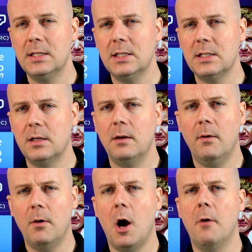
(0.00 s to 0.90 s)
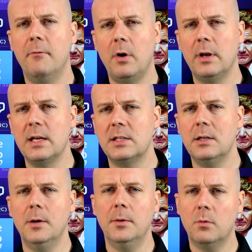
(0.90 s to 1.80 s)
This is a, a very nice
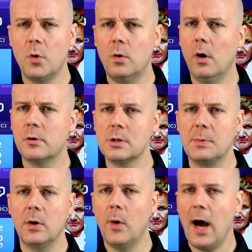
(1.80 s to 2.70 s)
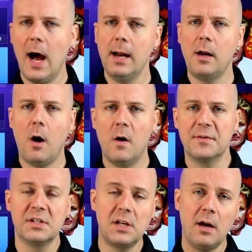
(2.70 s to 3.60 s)
deal. The Roku Ultra has been going on and
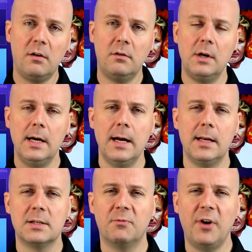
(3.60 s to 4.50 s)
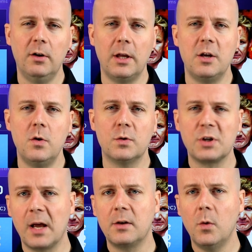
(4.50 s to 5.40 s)
off sale. It's fairly new,
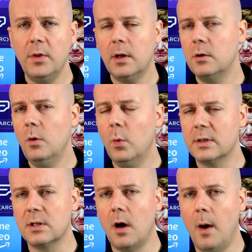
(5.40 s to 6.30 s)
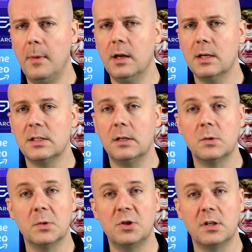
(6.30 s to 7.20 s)
so I don't think a new one's coming because
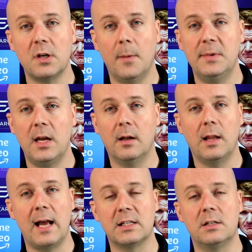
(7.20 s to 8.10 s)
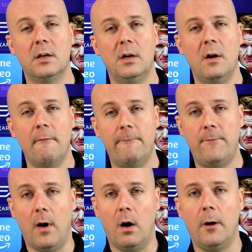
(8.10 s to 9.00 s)
this was just updated last
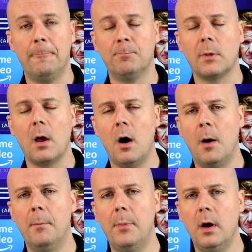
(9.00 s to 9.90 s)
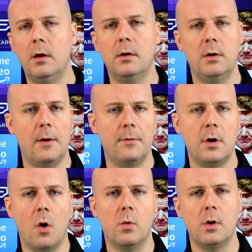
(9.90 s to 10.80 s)
fall, uh, but you
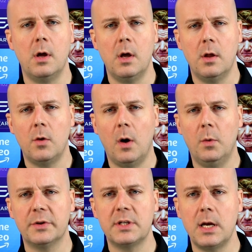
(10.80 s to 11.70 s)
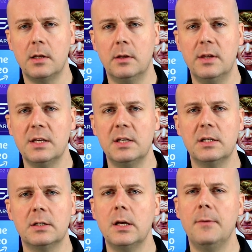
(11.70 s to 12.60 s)
never know. Though I will say this
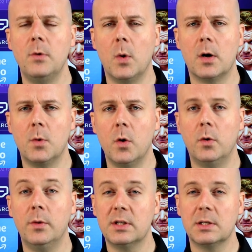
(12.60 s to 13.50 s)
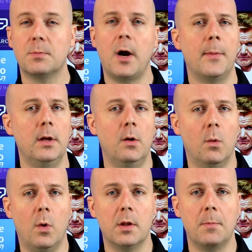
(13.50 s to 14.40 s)
is, if you want a Roku, this is probably
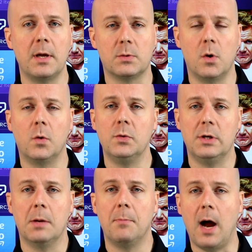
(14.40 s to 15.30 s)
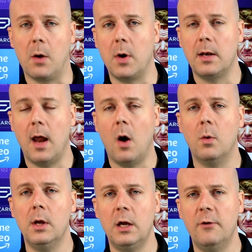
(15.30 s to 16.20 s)
one of the best Rokus you can buy right
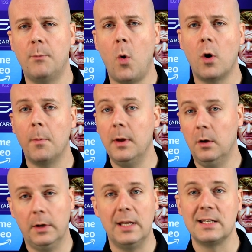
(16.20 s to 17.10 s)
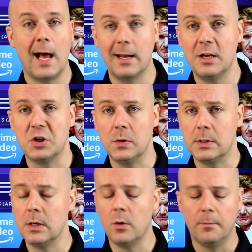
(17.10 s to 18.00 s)
now if portability is not an
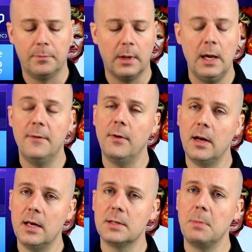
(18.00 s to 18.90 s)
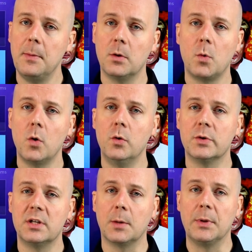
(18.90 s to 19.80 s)
issue to you. If it is, maybe the
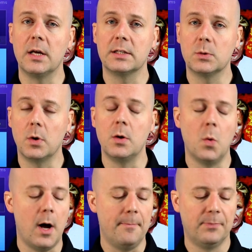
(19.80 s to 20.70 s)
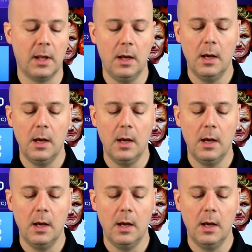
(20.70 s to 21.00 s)
Roku Stick Plus is what you want.